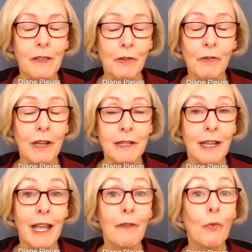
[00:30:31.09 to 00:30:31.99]
They're going to
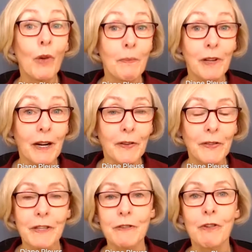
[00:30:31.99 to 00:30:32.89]
have
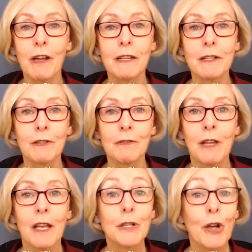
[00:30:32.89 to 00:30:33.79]
webinars. They're going to
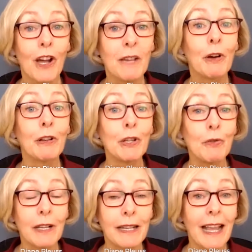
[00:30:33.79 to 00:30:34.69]
talk about
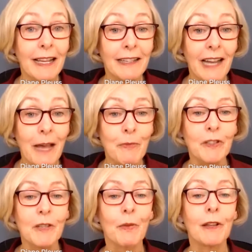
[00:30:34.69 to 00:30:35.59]
unit
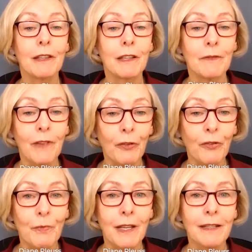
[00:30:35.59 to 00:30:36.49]
economics, about the
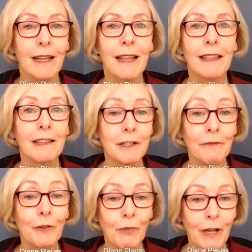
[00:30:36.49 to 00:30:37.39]
investment, the
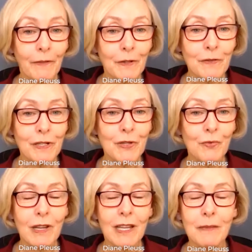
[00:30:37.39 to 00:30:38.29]
different revenue
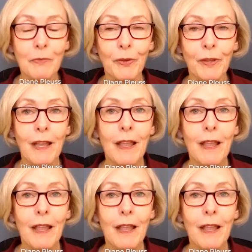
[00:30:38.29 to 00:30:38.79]
streams.